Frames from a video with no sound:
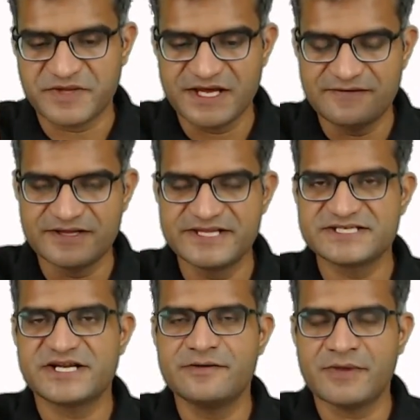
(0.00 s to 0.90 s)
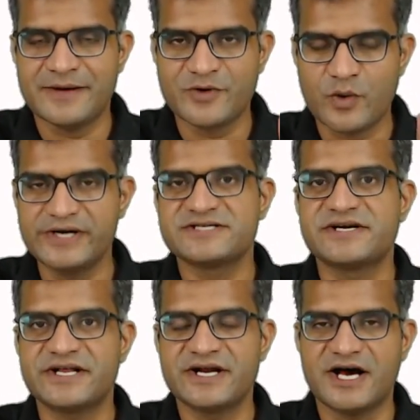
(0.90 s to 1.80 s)
Even this time, I'm quite
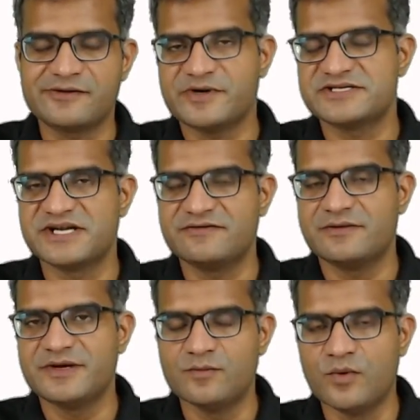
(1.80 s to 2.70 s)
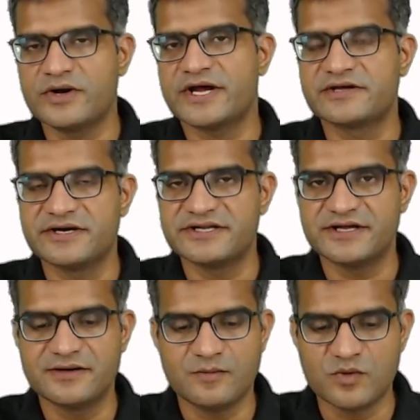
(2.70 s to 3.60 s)
certain our percentile will be more accurate
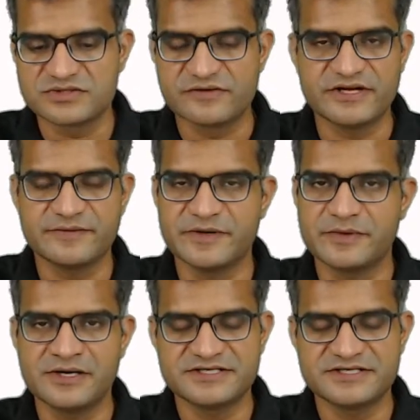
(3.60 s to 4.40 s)
than most of the other people,